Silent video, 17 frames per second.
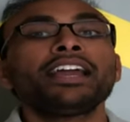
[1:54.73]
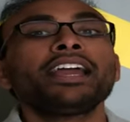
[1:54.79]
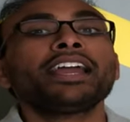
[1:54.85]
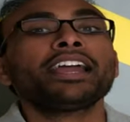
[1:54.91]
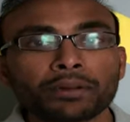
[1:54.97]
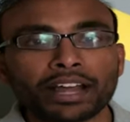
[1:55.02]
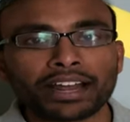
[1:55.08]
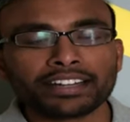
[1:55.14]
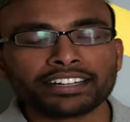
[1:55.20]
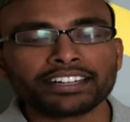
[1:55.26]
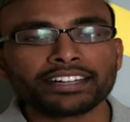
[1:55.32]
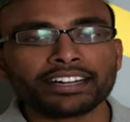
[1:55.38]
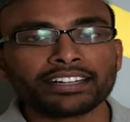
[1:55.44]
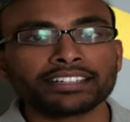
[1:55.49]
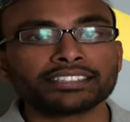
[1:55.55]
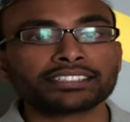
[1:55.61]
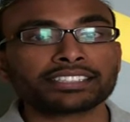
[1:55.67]
The priority
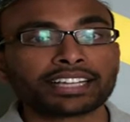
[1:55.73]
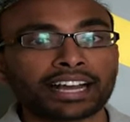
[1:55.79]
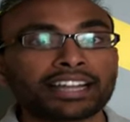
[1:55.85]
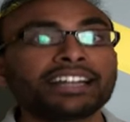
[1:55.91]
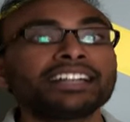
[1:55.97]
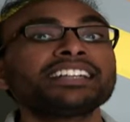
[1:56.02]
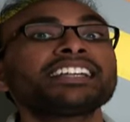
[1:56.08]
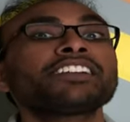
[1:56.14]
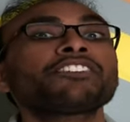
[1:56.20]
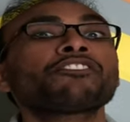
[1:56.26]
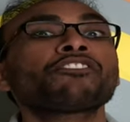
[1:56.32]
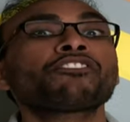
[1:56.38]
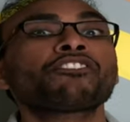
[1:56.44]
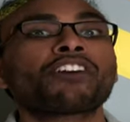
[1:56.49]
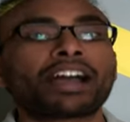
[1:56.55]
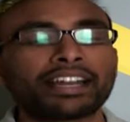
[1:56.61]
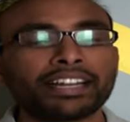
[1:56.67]
date is current in
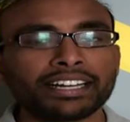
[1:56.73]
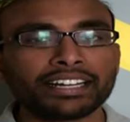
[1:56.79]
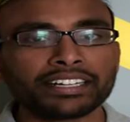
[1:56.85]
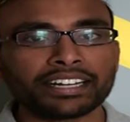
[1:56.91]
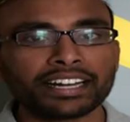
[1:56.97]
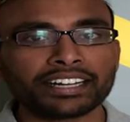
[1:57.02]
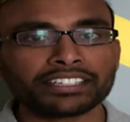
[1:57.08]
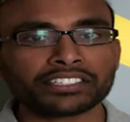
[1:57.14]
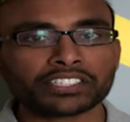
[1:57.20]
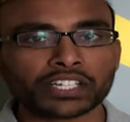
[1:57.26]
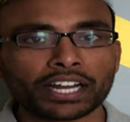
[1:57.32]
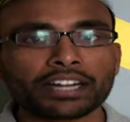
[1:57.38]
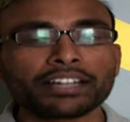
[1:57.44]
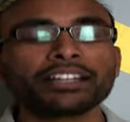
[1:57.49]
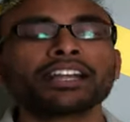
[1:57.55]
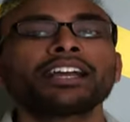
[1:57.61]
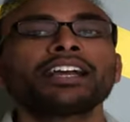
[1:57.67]
filing date
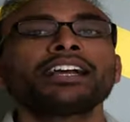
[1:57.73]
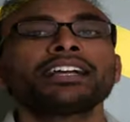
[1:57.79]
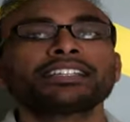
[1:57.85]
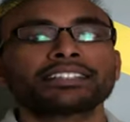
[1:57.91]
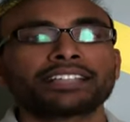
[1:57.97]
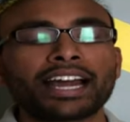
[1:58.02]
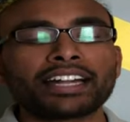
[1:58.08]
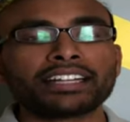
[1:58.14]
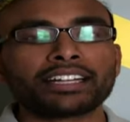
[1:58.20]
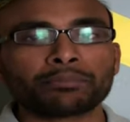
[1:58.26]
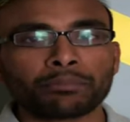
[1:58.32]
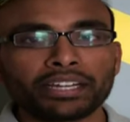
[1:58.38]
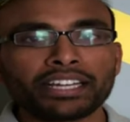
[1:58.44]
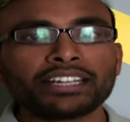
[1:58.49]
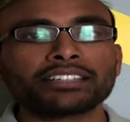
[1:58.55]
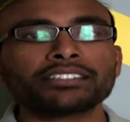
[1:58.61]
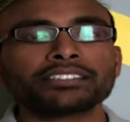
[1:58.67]
chart, that
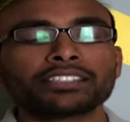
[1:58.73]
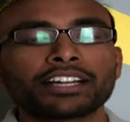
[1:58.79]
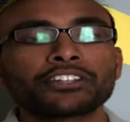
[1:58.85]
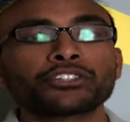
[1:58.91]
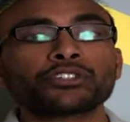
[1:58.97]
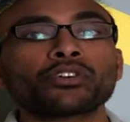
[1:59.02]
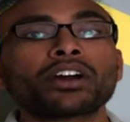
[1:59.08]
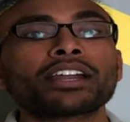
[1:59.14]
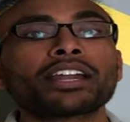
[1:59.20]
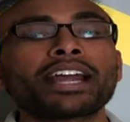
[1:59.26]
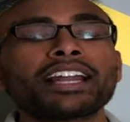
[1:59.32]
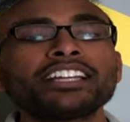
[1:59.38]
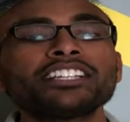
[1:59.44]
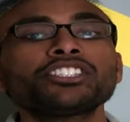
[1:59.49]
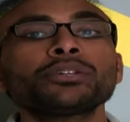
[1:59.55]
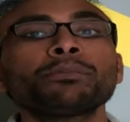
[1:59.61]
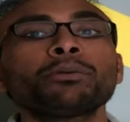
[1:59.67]
means that you are
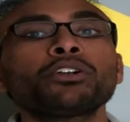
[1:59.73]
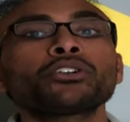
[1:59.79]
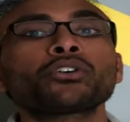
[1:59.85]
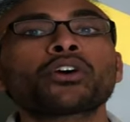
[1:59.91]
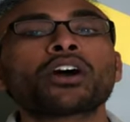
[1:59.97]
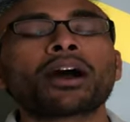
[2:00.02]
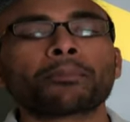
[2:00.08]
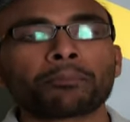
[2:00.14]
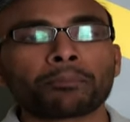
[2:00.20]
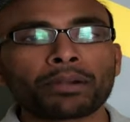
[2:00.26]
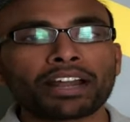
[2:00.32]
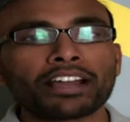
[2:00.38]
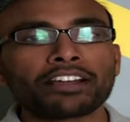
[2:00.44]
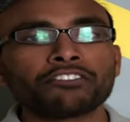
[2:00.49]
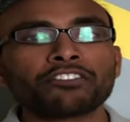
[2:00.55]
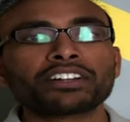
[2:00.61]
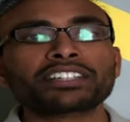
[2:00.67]
eligible to
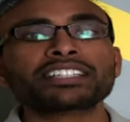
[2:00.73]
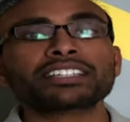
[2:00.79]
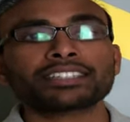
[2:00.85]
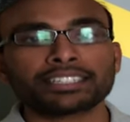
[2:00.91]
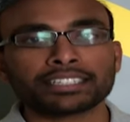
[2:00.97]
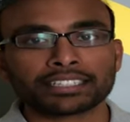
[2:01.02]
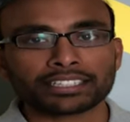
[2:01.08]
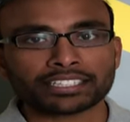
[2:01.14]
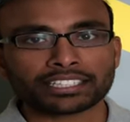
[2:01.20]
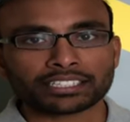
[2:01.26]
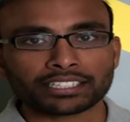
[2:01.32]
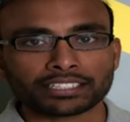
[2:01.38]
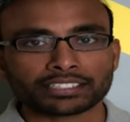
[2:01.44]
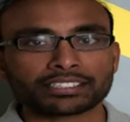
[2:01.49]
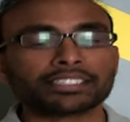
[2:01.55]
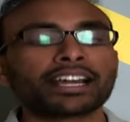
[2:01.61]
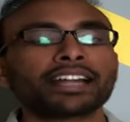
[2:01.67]
apply for the third
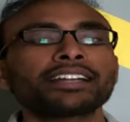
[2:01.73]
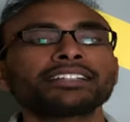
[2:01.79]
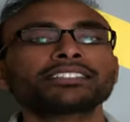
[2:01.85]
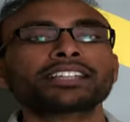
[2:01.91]
CIS, that is